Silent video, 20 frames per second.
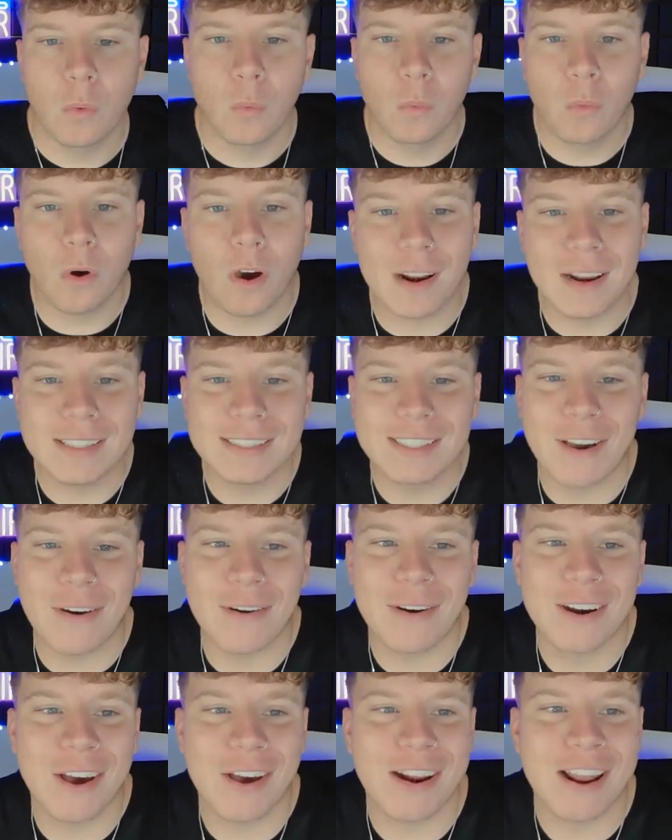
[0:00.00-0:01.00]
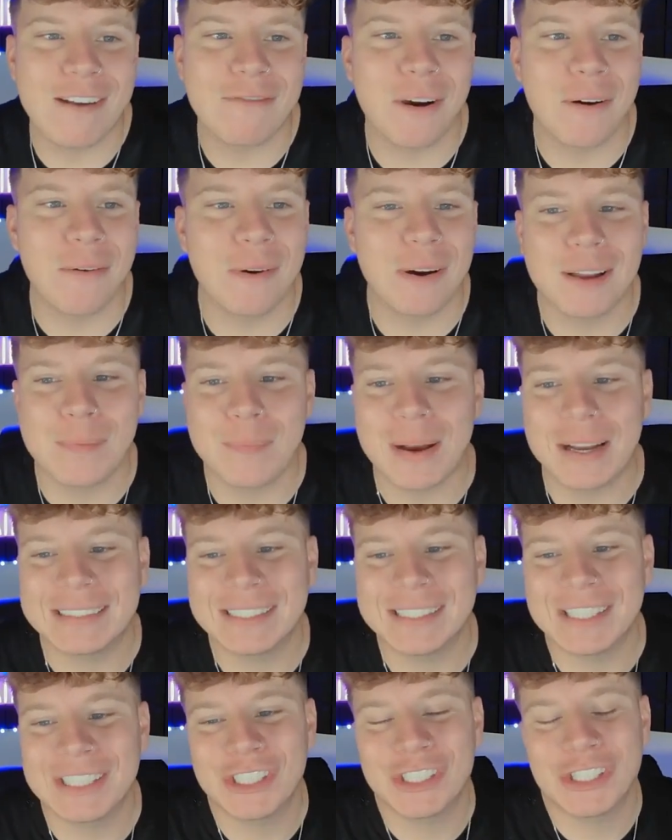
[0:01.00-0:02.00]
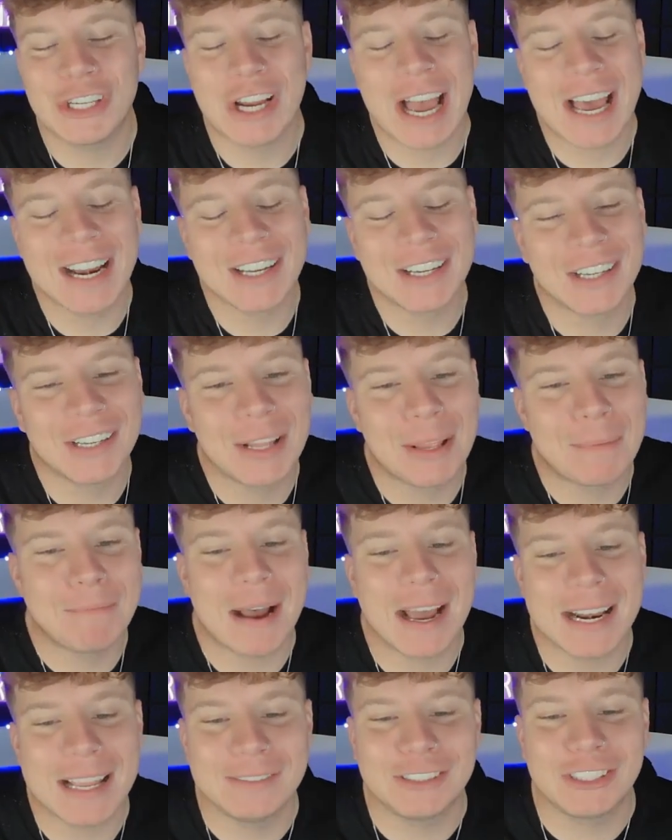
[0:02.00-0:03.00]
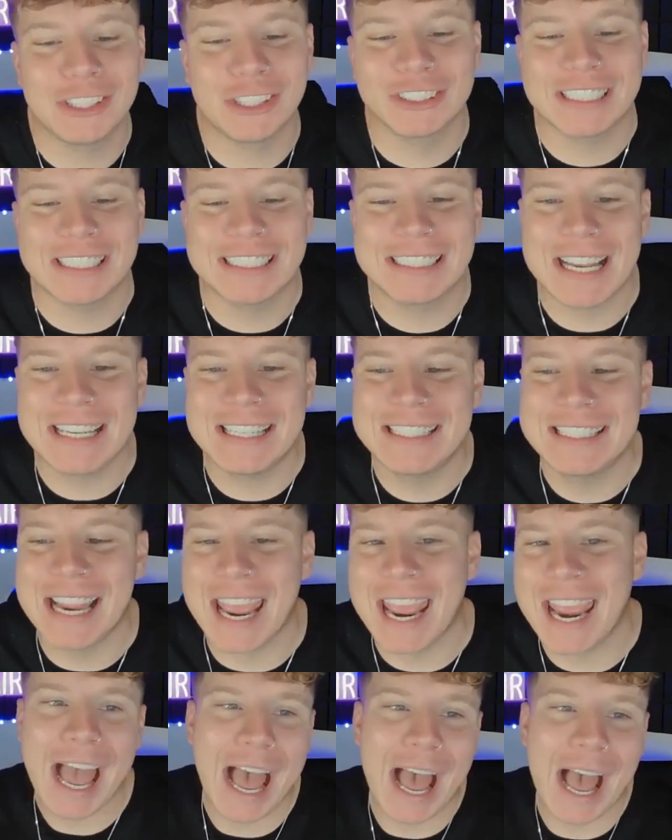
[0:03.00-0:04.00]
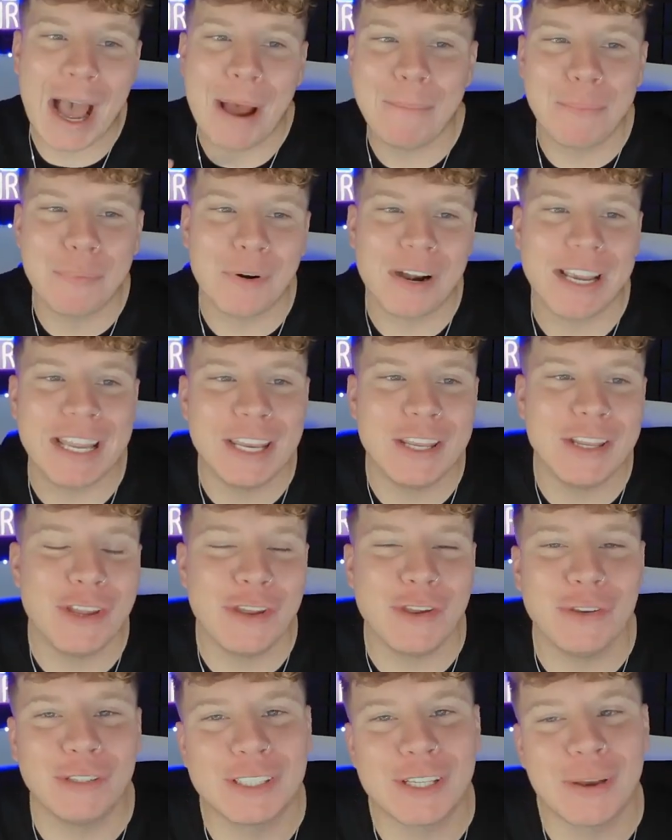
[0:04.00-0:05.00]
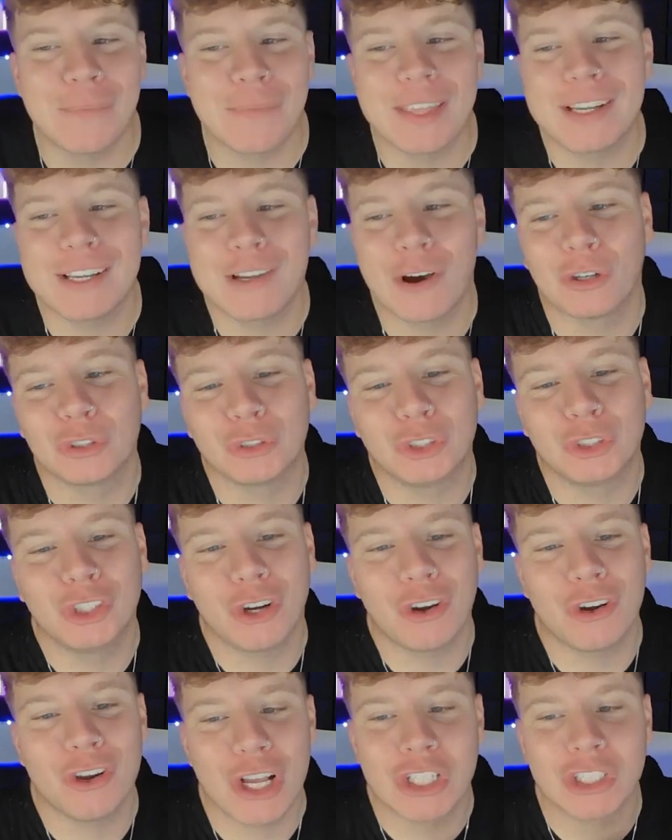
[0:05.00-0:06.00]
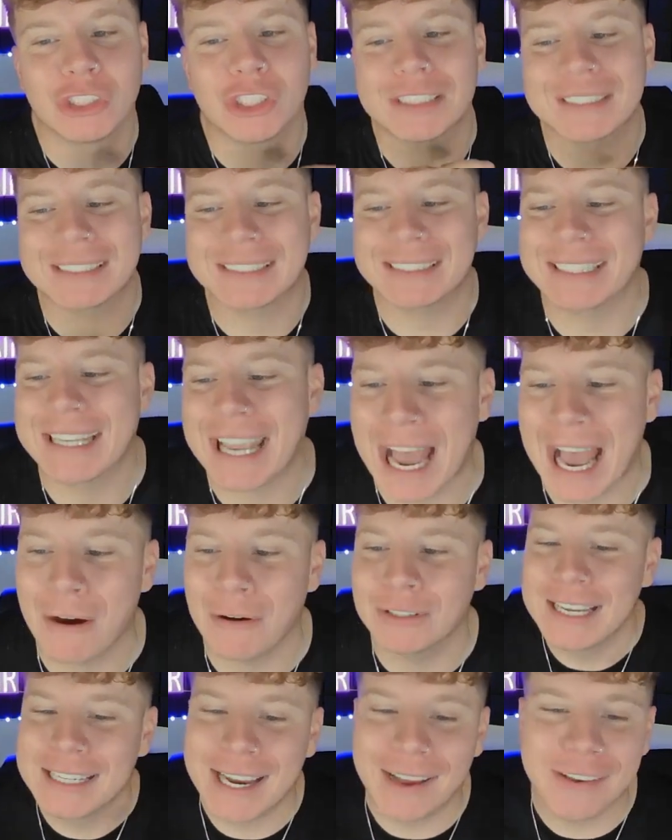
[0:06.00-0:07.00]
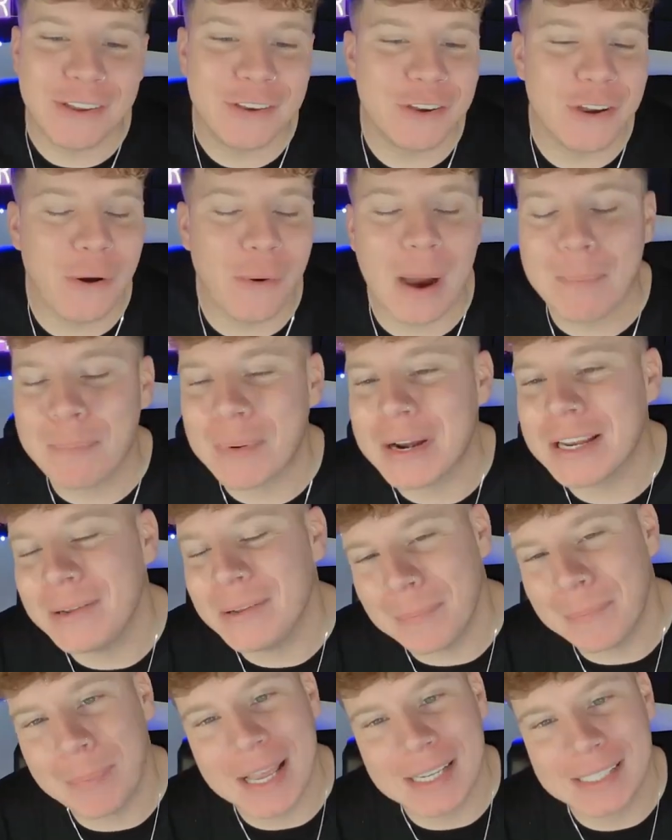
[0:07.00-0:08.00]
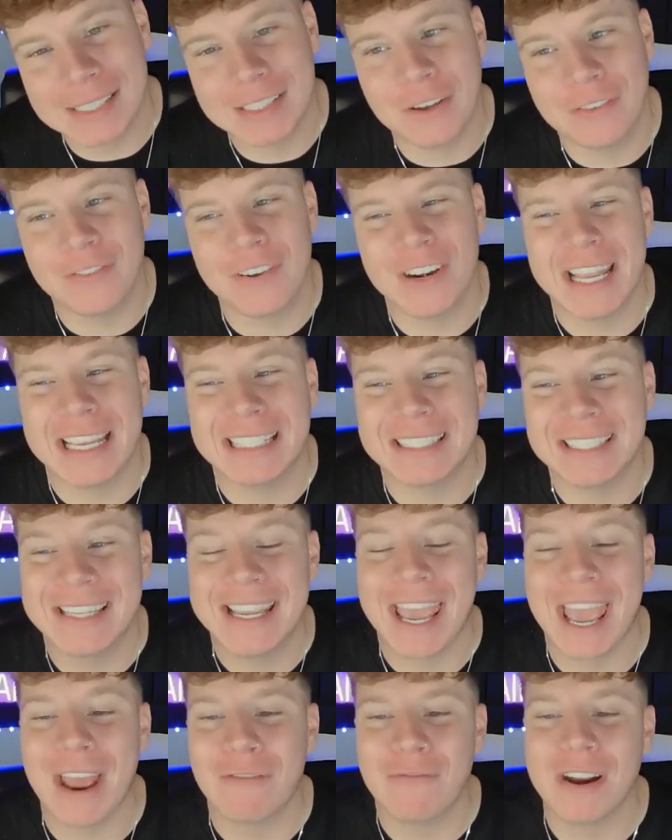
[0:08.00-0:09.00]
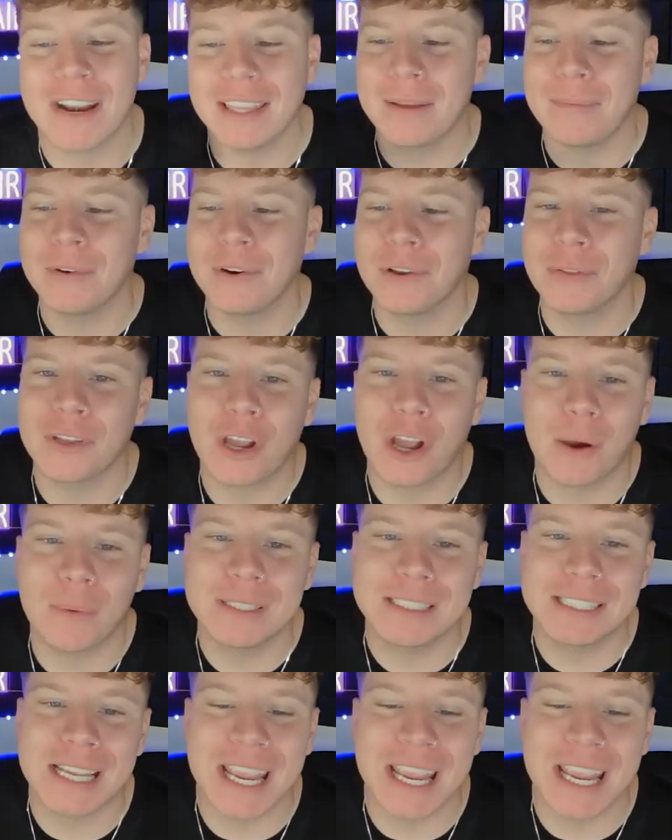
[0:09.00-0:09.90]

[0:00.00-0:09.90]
What is going on everyone? Welcome back to the channel. My name is George and today I'm bringing you something called Jungle Scout. Now you know I bring you the best stuff on here so get ready. Let me know in the comments